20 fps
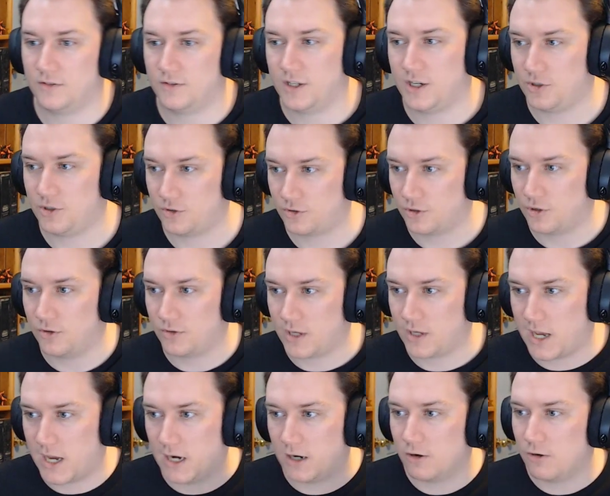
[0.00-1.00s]
They just don't
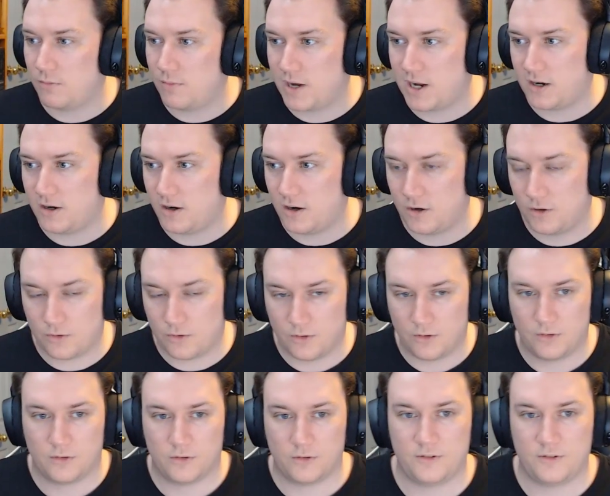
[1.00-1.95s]
care about it at all.